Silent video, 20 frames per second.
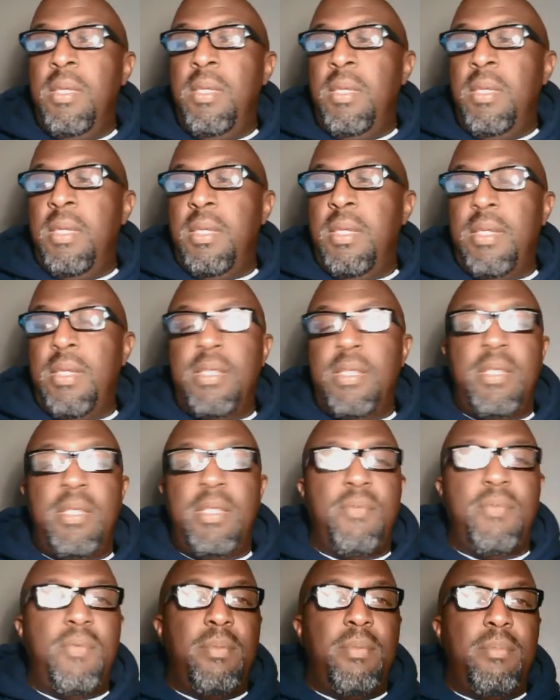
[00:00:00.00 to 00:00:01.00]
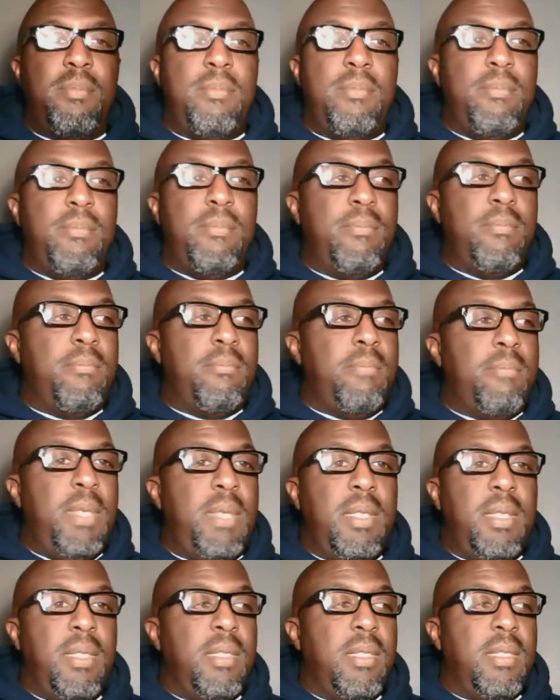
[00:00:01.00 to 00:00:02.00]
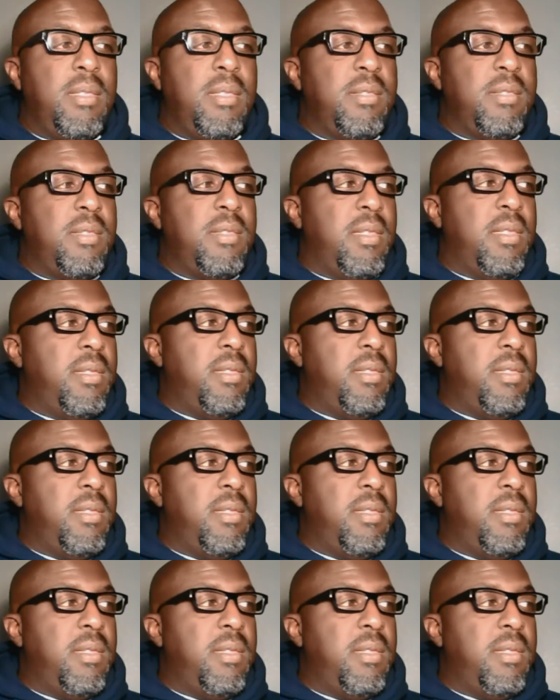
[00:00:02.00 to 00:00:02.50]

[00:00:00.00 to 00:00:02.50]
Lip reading: and at different meetings, and